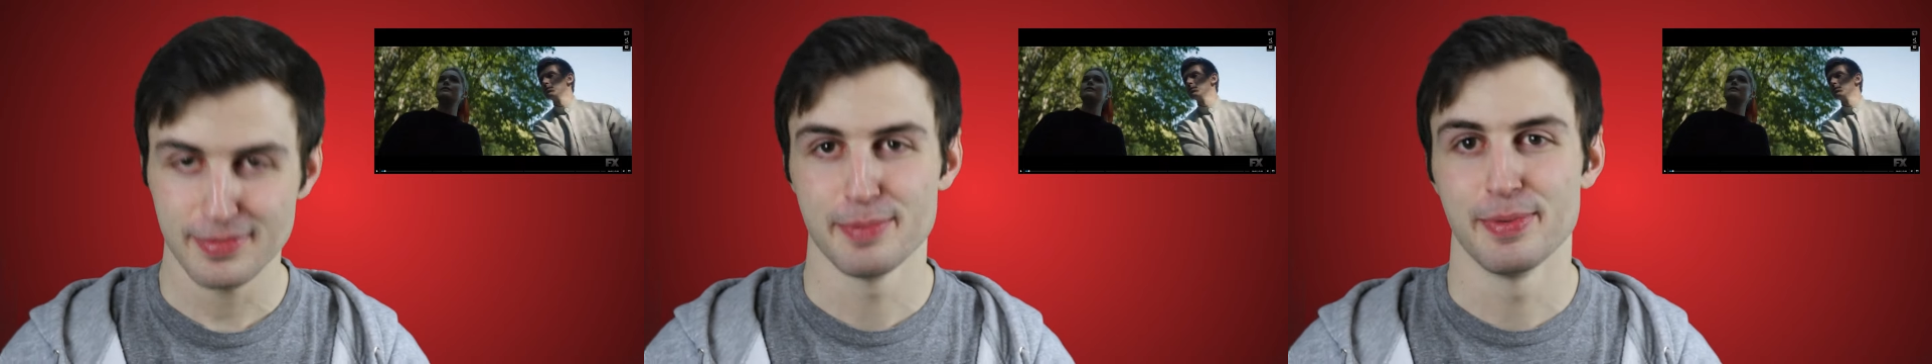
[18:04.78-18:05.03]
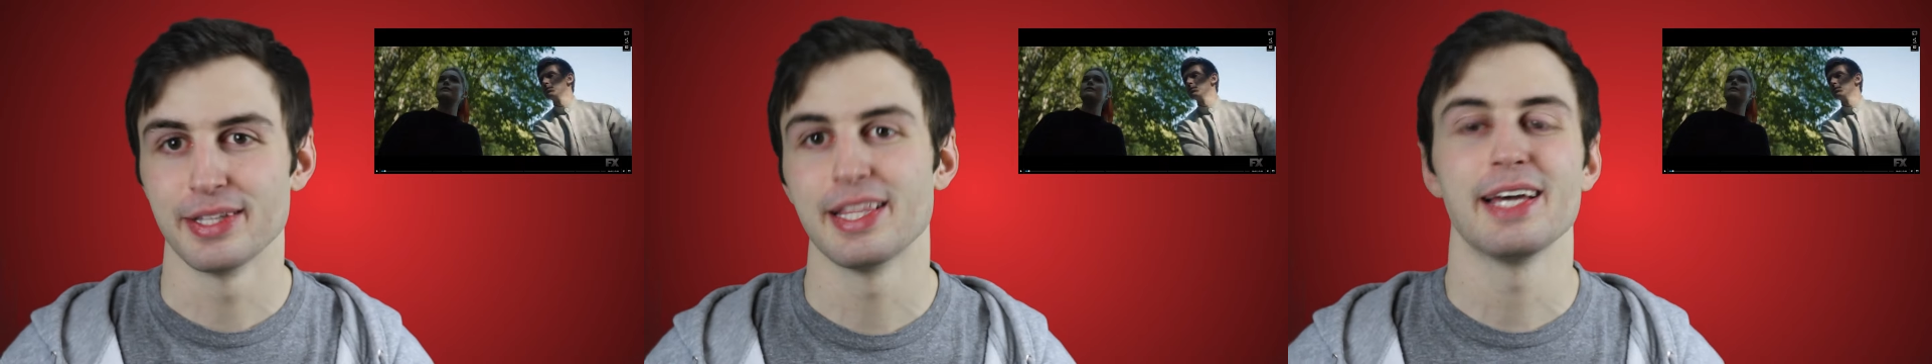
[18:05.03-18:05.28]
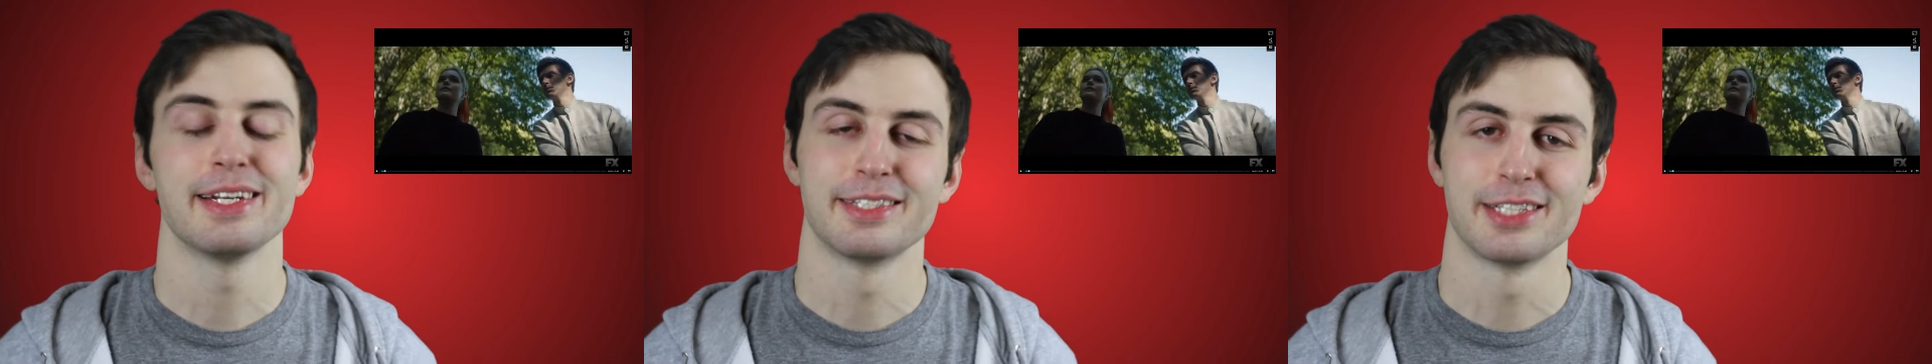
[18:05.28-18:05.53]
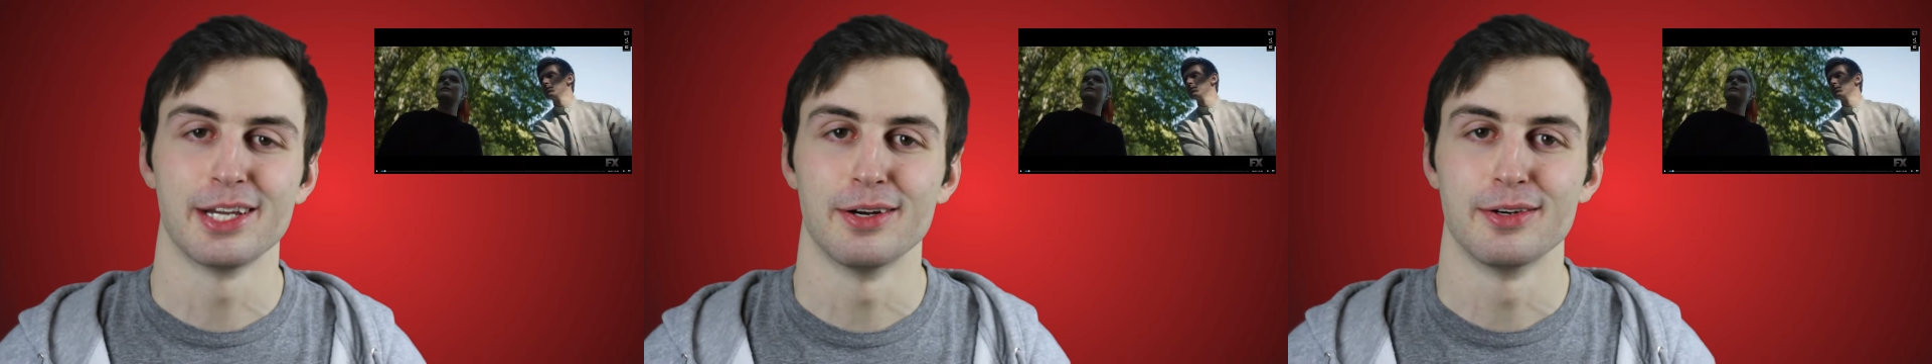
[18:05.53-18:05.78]
But that,
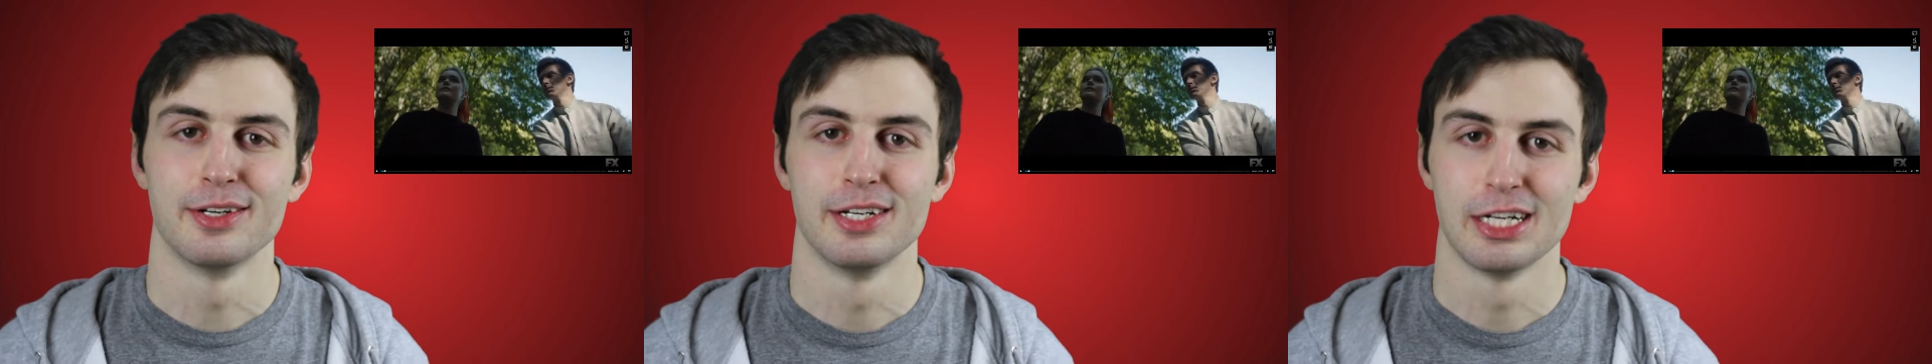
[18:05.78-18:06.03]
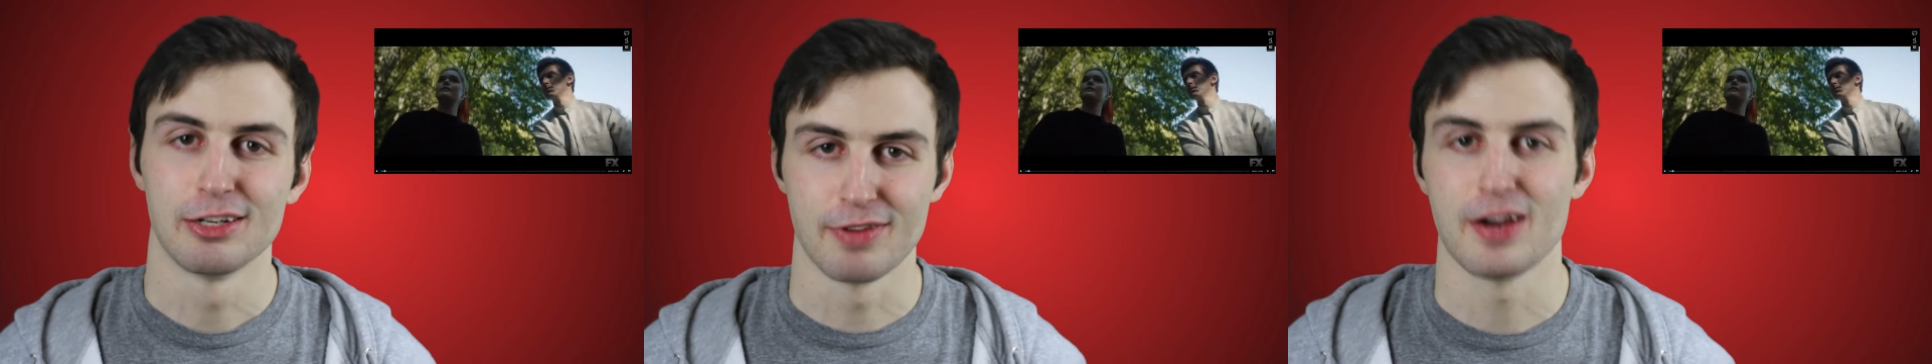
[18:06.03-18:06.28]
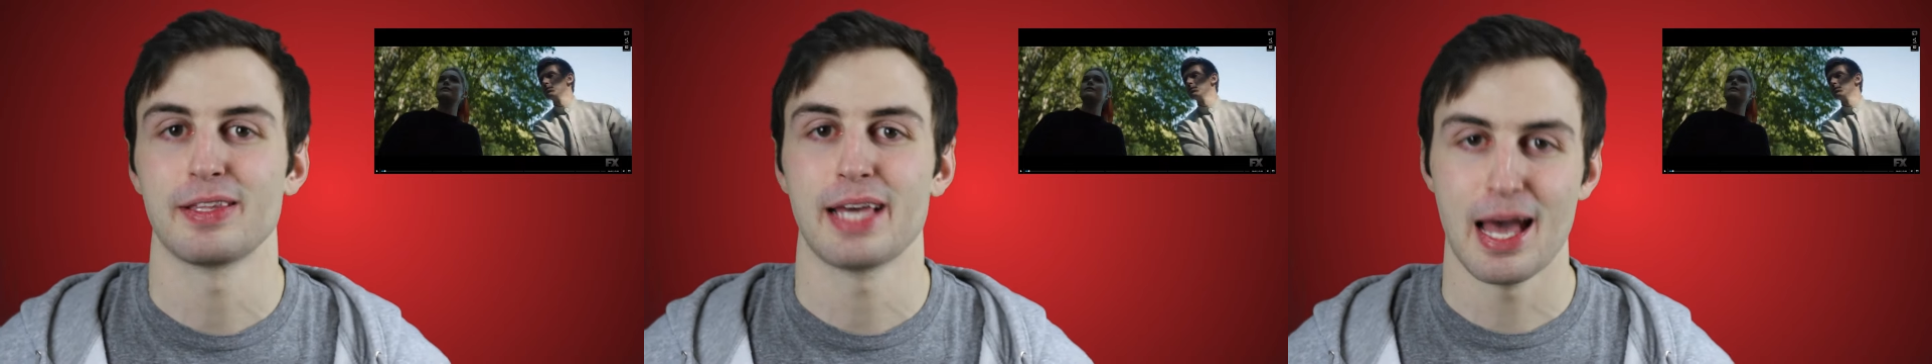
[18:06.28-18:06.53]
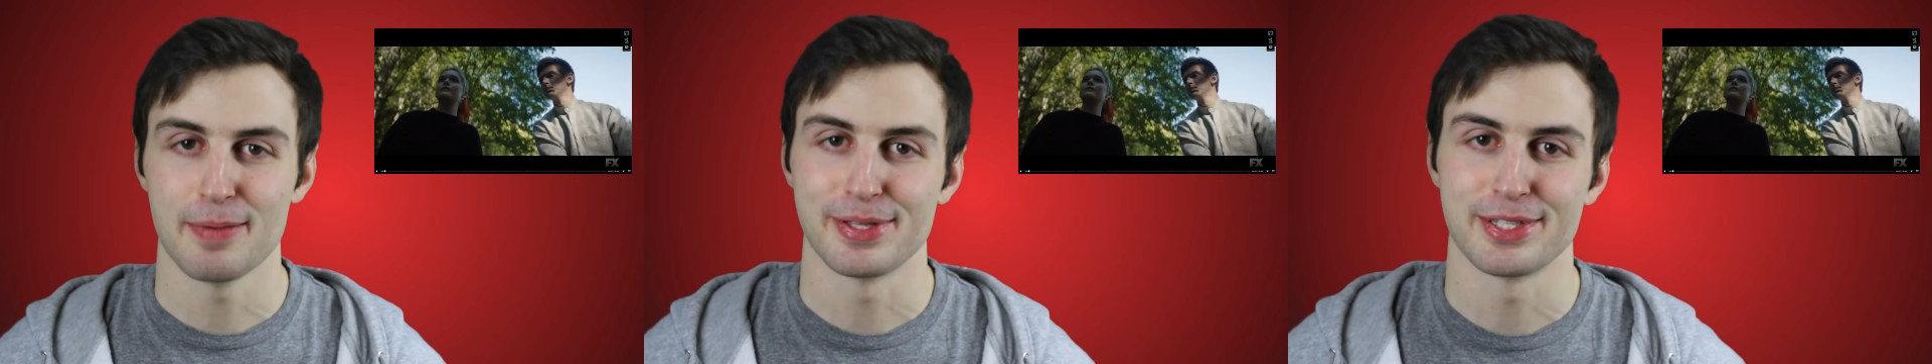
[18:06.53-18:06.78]
you know, rarely
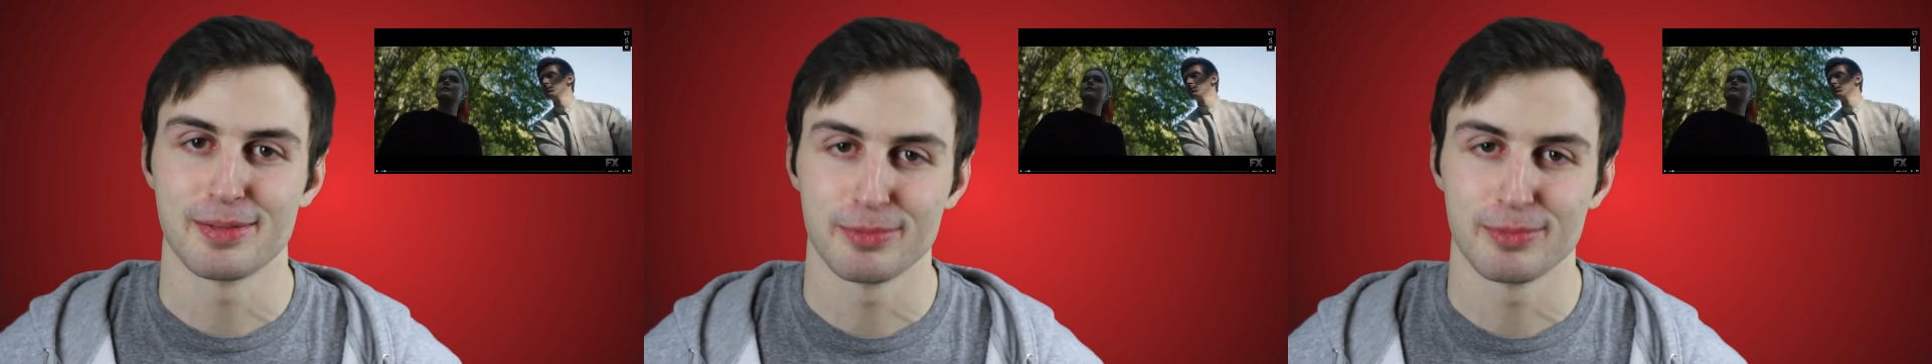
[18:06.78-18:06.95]
happens.